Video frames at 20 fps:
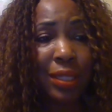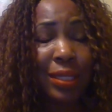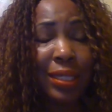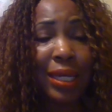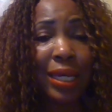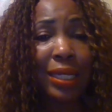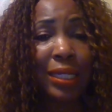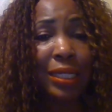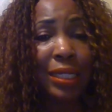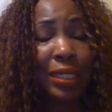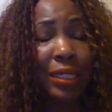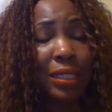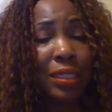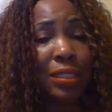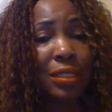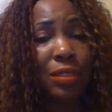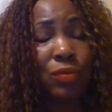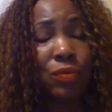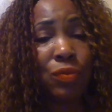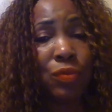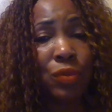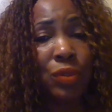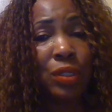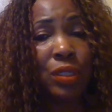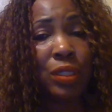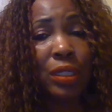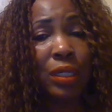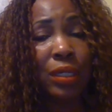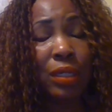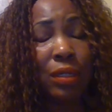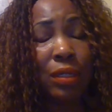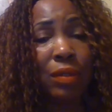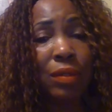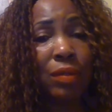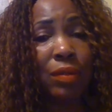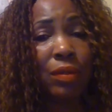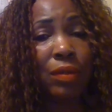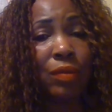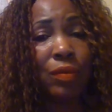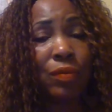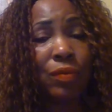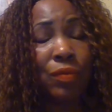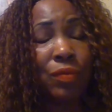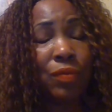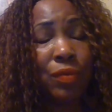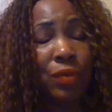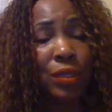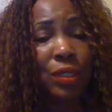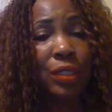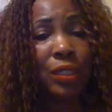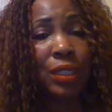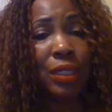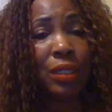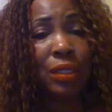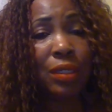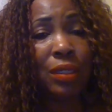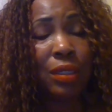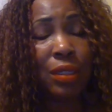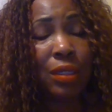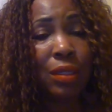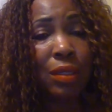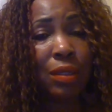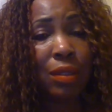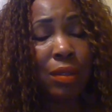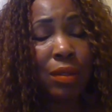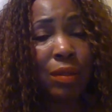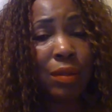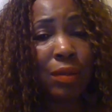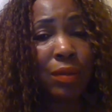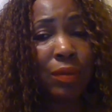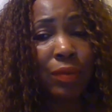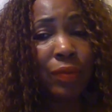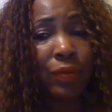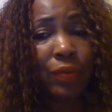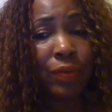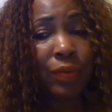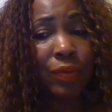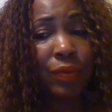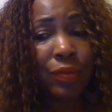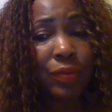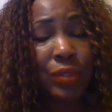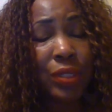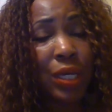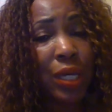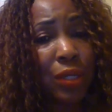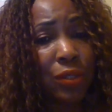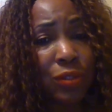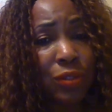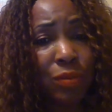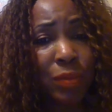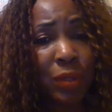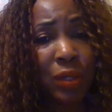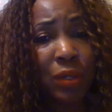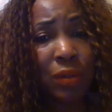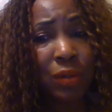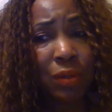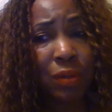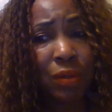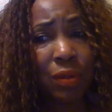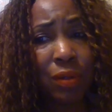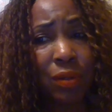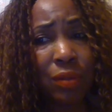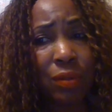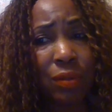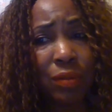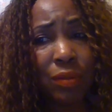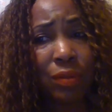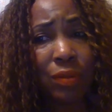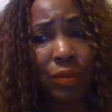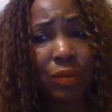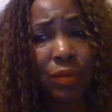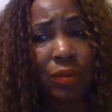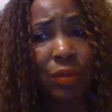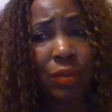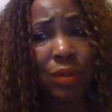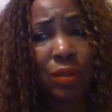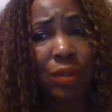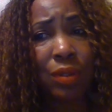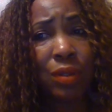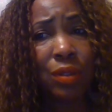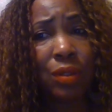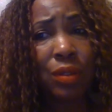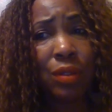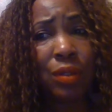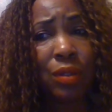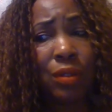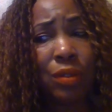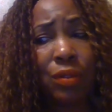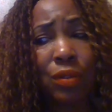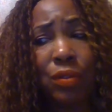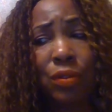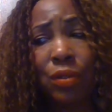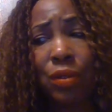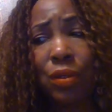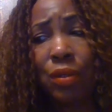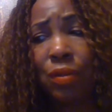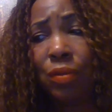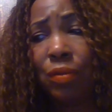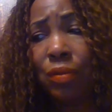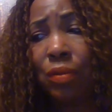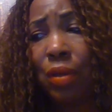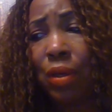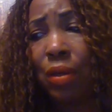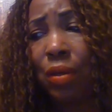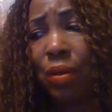that it is really, really touched my heart. You know,